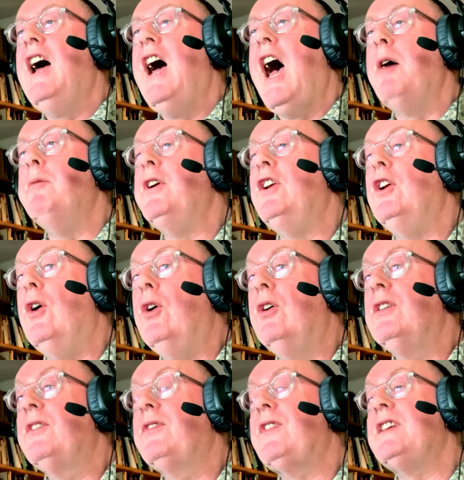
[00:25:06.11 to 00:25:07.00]
I mean,
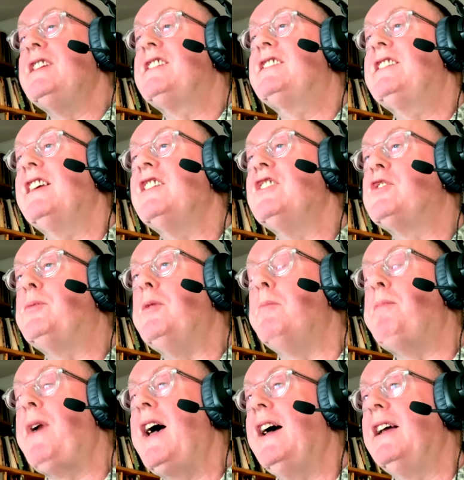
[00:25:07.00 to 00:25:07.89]
all of these things
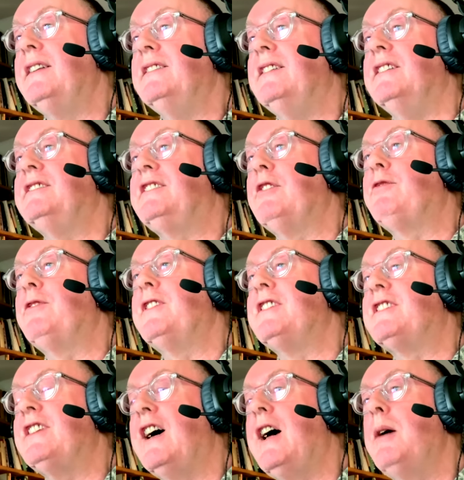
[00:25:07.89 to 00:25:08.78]
were banned at
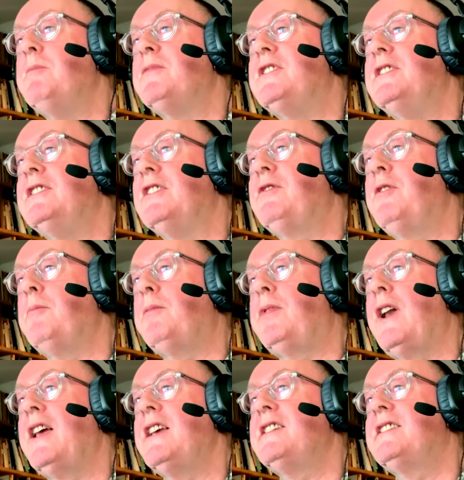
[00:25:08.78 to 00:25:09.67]
different times in different
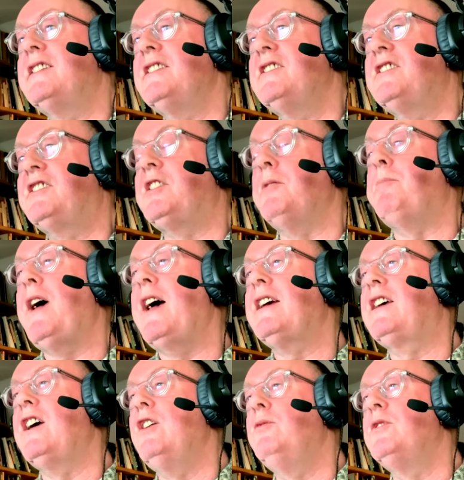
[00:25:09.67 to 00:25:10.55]
places.
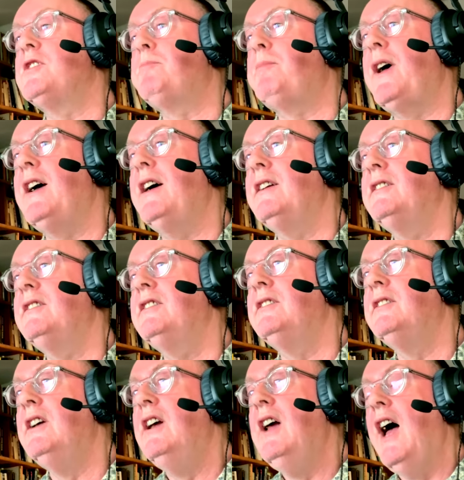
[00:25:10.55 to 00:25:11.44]
Tobacco was banned.